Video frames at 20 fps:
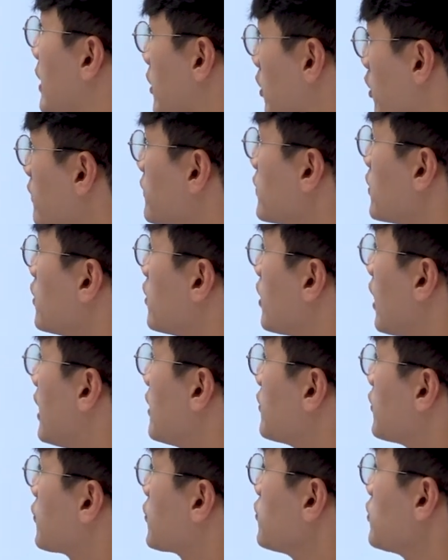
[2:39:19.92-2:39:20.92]
over are
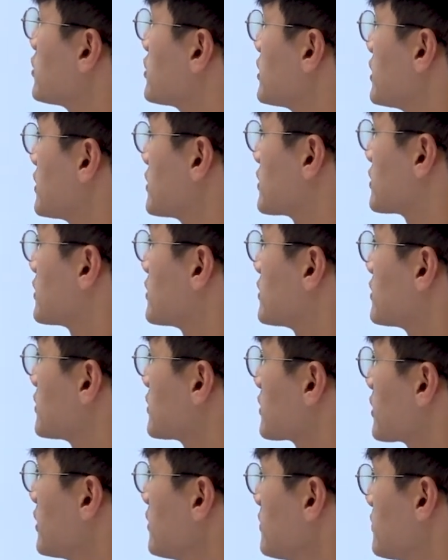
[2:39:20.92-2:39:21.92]
the 3 things.
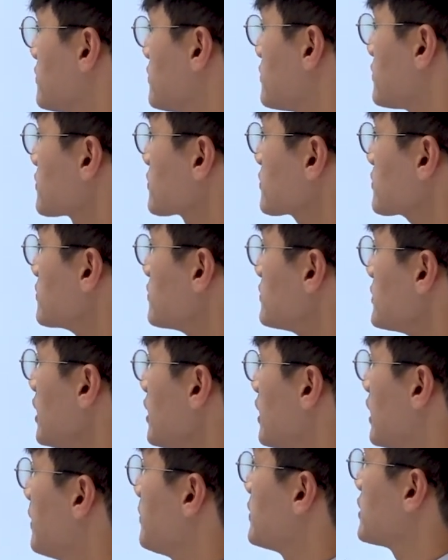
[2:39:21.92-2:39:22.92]
Okay. Let me